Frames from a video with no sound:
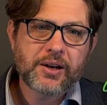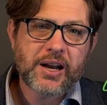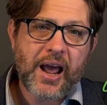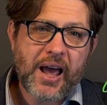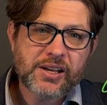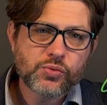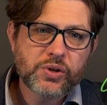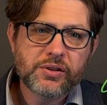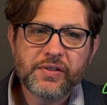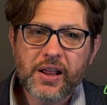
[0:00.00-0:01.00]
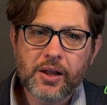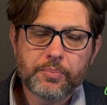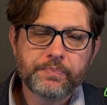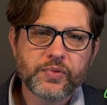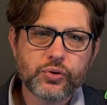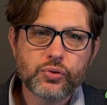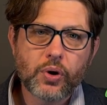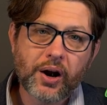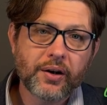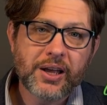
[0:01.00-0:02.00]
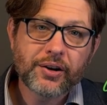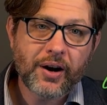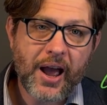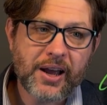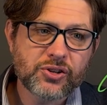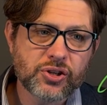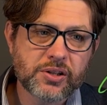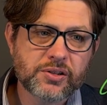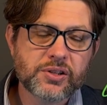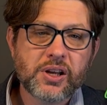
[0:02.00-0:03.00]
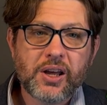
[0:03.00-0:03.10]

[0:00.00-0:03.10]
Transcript: as we develop through our interactions